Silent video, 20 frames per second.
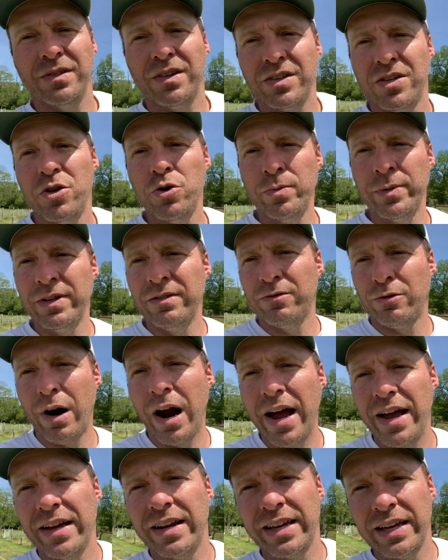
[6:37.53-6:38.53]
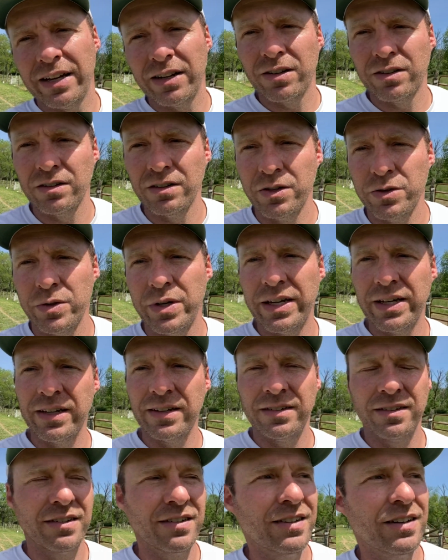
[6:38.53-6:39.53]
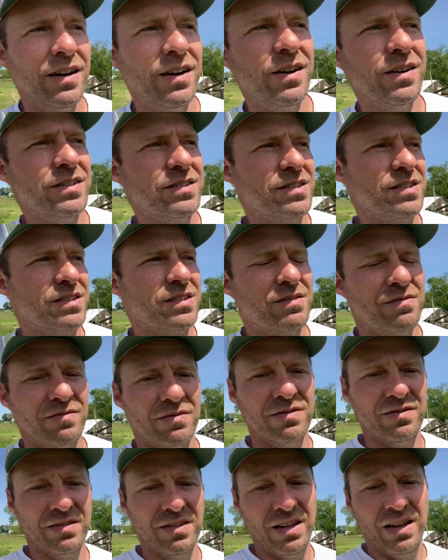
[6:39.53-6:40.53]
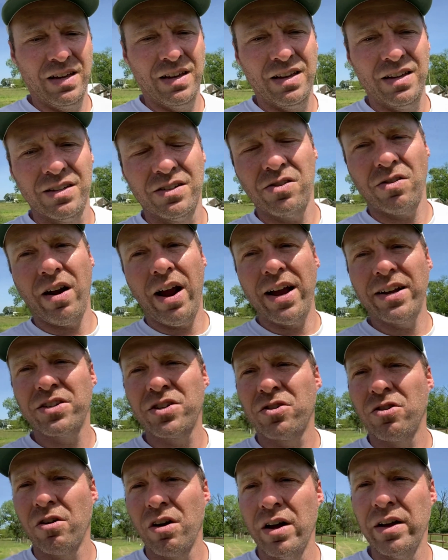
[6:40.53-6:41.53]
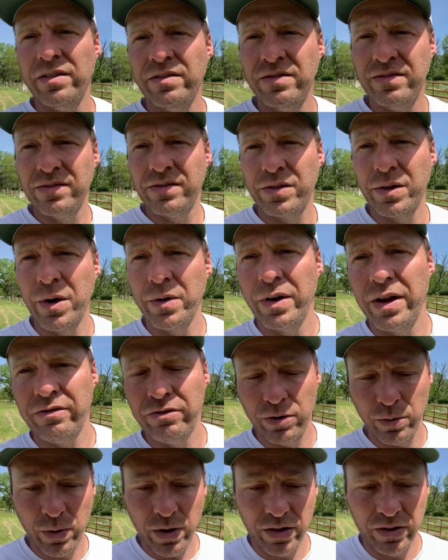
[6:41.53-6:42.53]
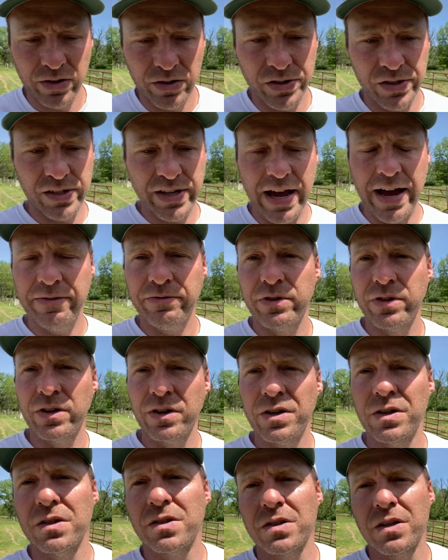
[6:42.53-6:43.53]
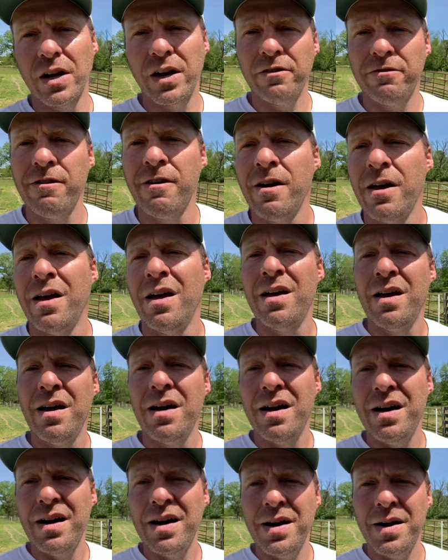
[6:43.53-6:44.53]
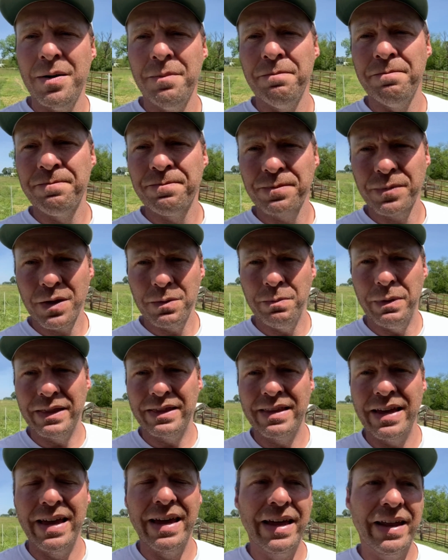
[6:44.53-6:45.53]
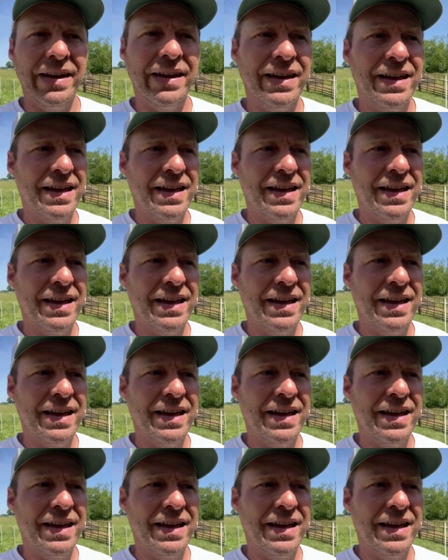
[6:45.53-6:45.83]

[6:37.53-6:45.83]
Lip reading: human rioting or looting. You know, it's just trash crud thrown everywhere. They're just after the good stuff. But then